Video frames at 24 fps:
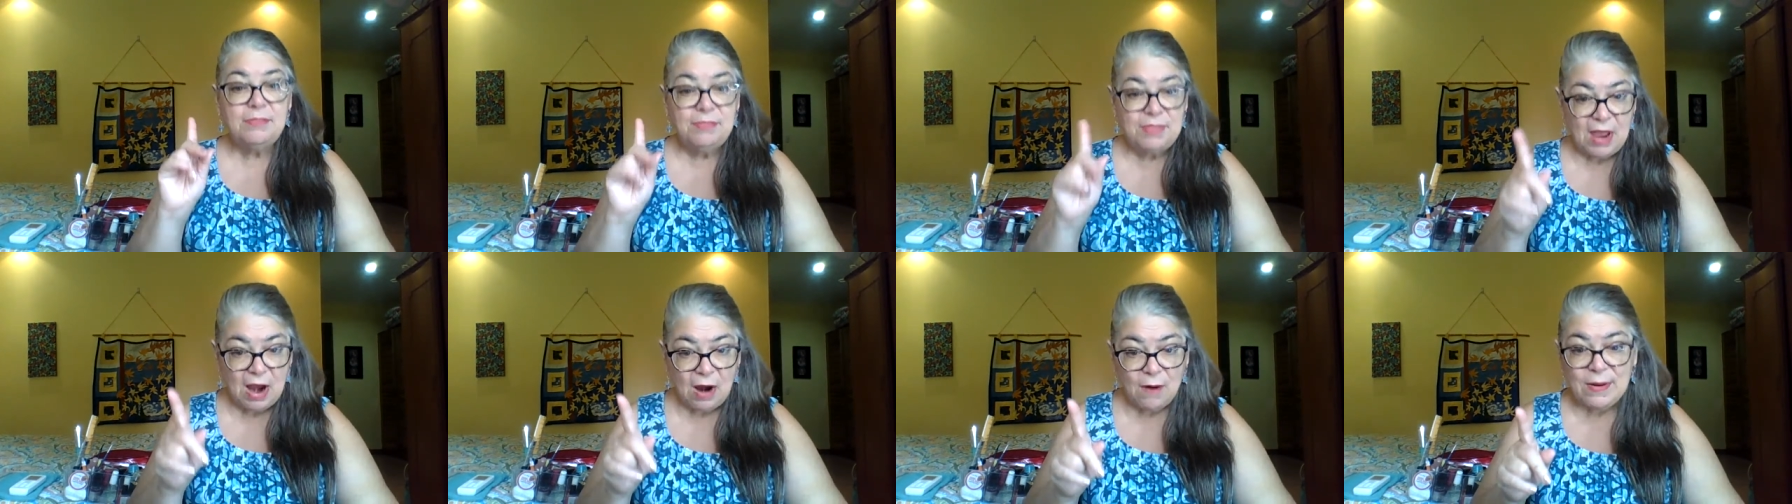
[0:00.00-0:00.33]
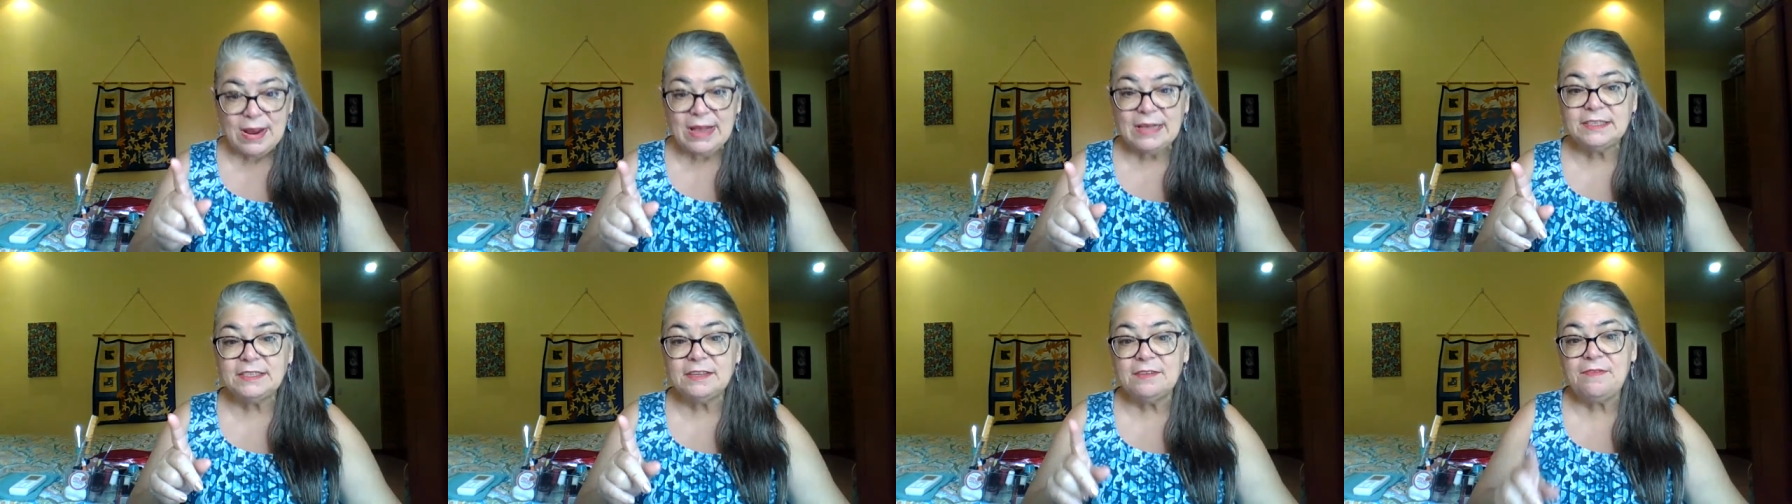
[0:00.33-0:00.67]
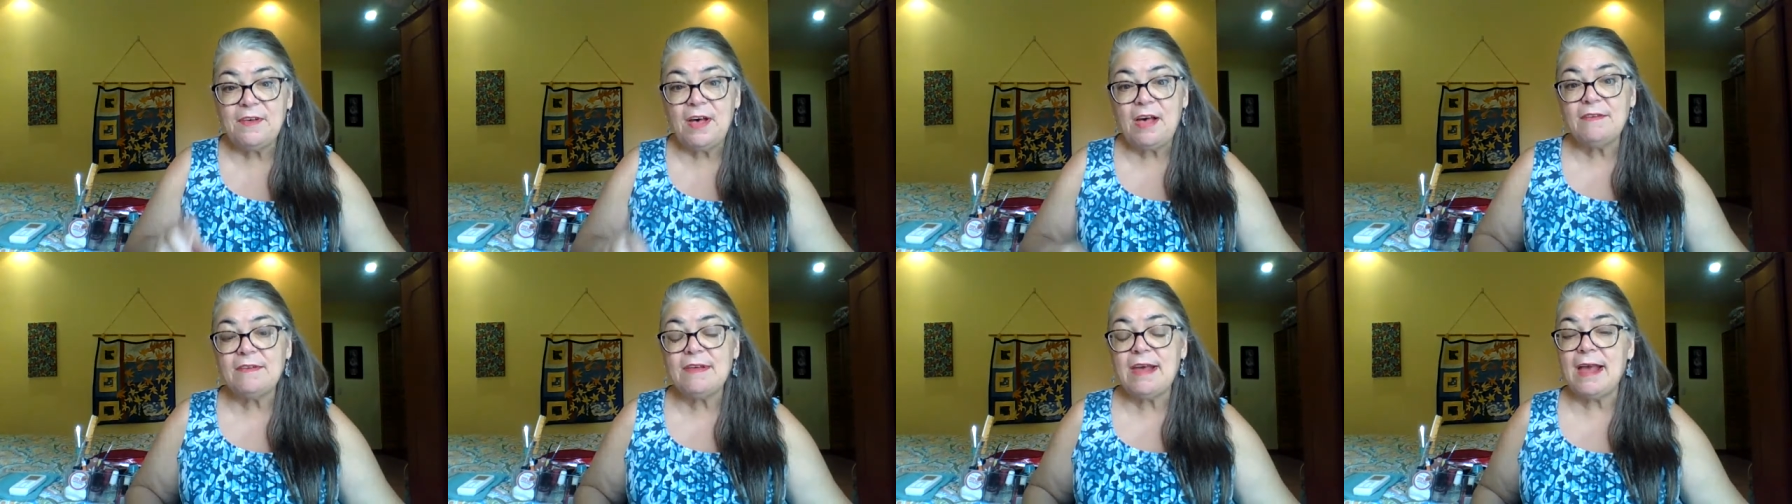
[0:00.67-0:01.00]
There is a
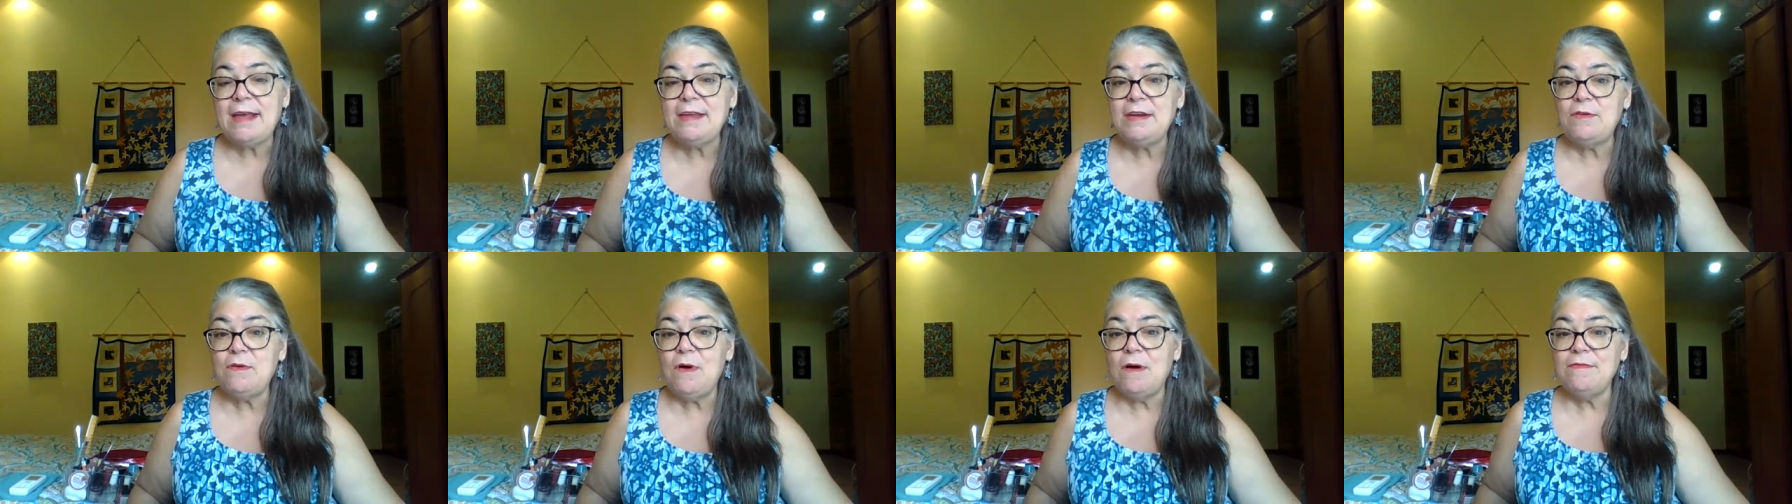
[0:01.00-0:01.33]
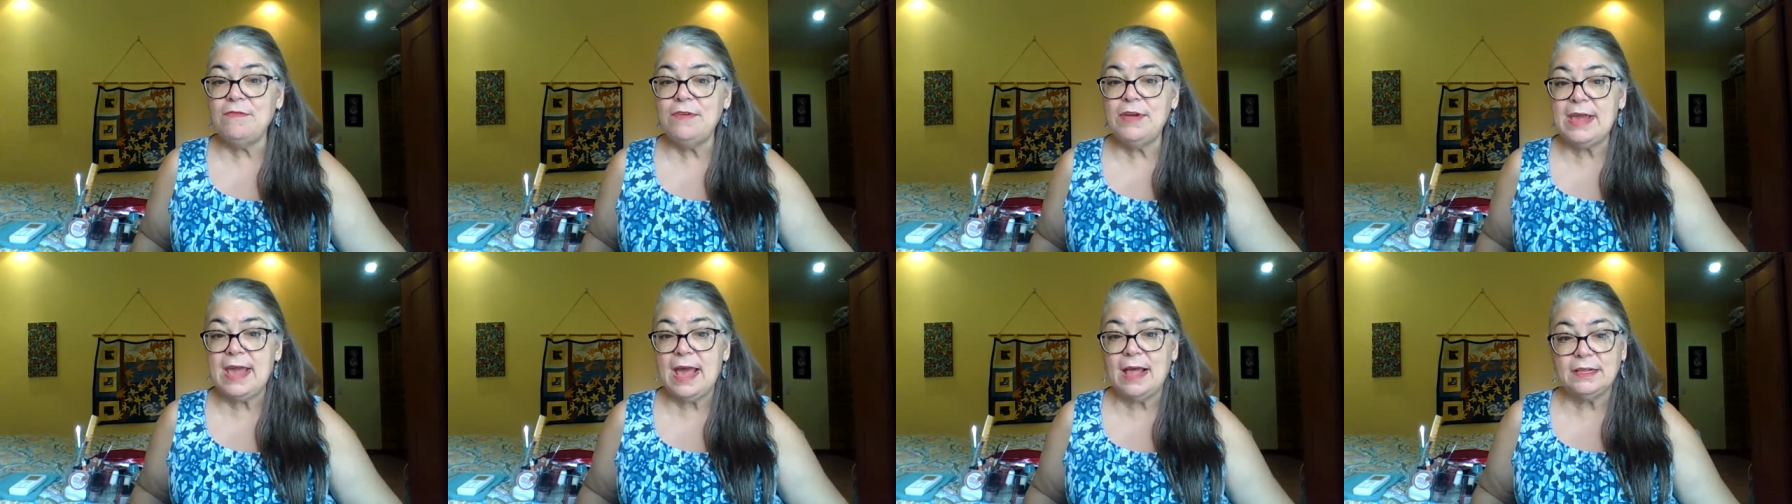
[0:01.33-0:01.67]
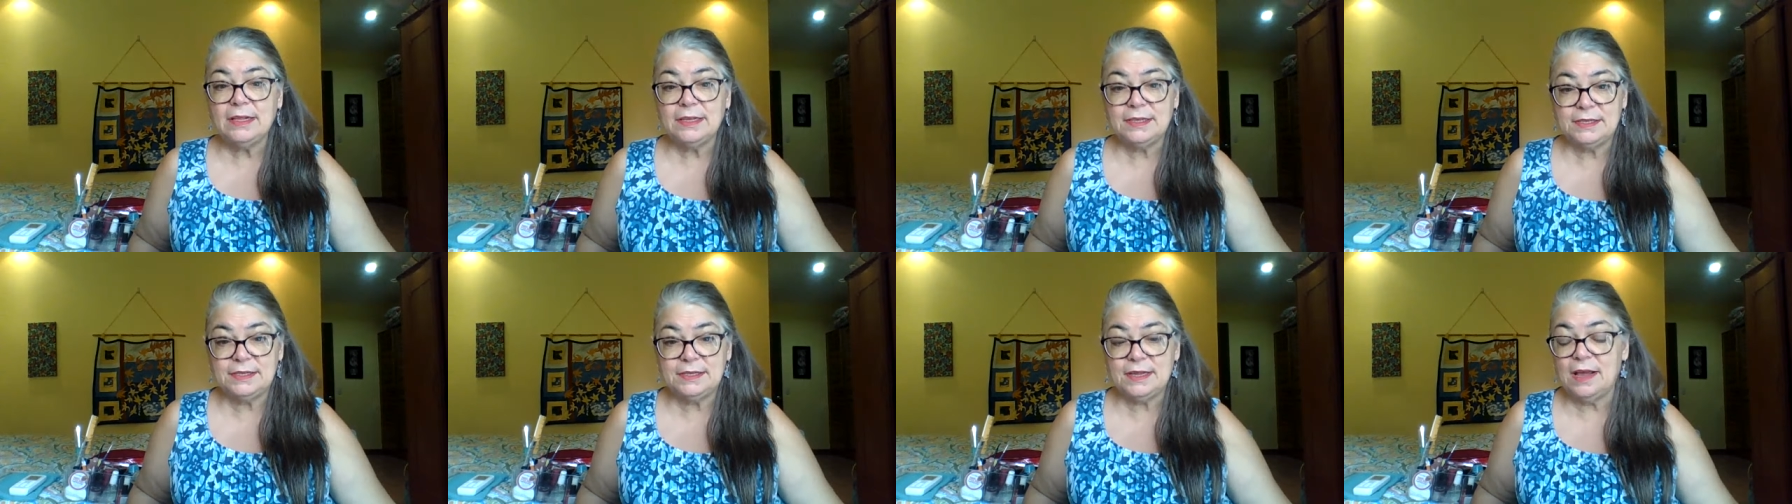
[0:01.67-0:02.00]
volcano over
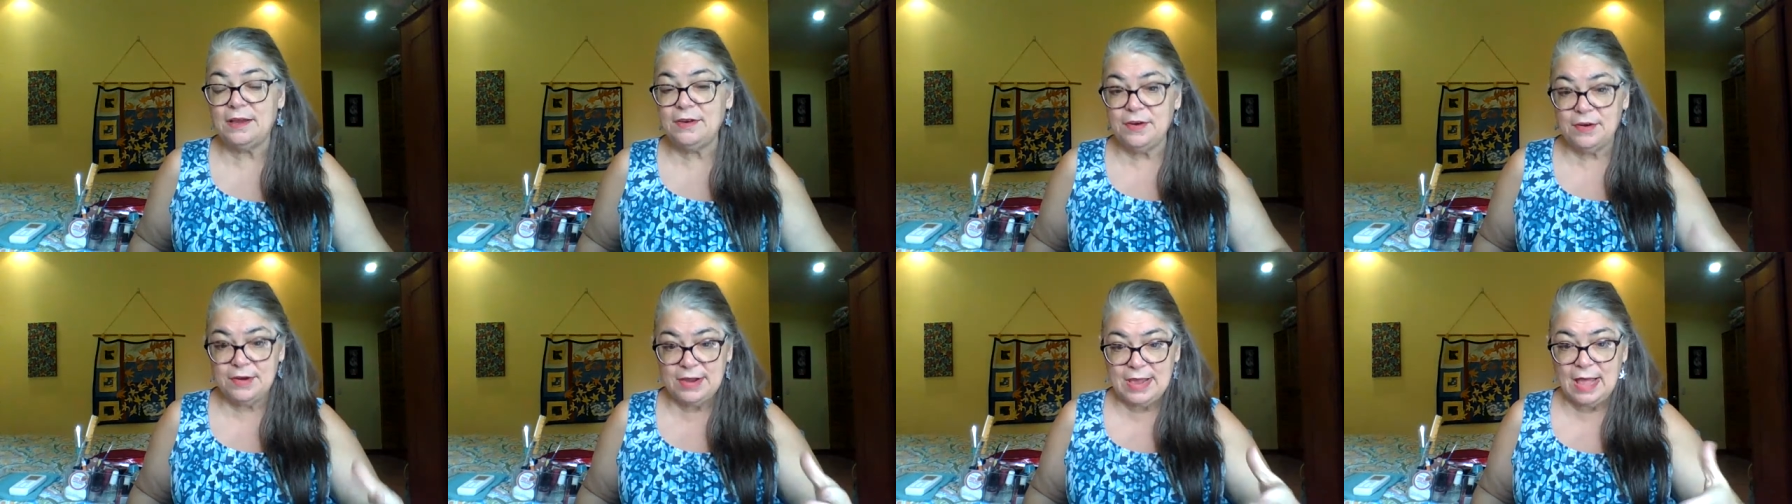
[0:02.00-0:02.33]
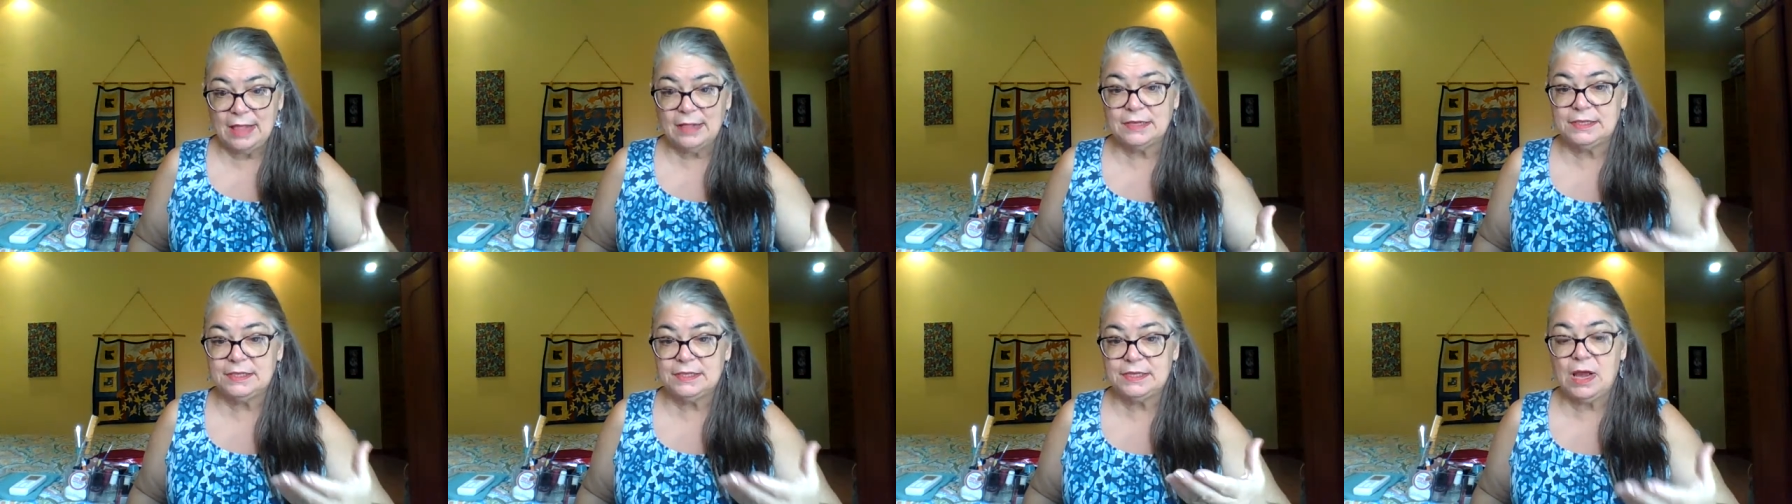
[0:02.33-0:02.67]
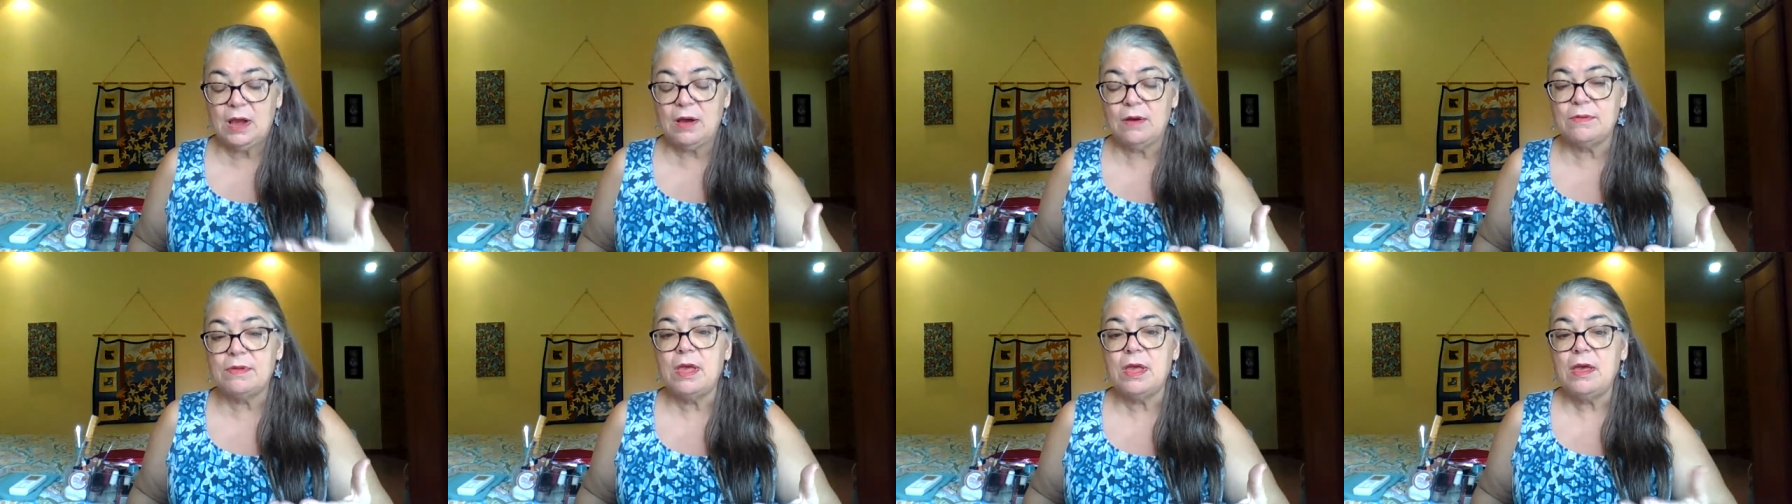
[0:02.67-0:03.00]
Yellowstone, under
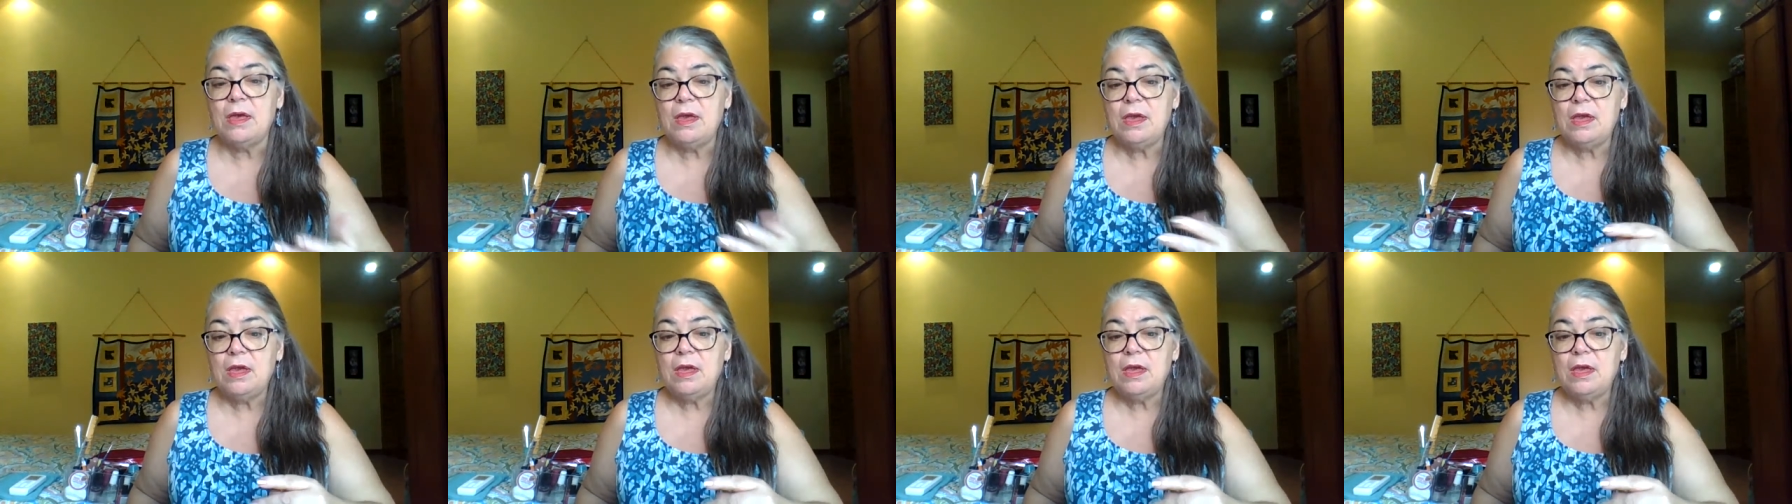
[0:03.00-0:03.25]
Yellowstone.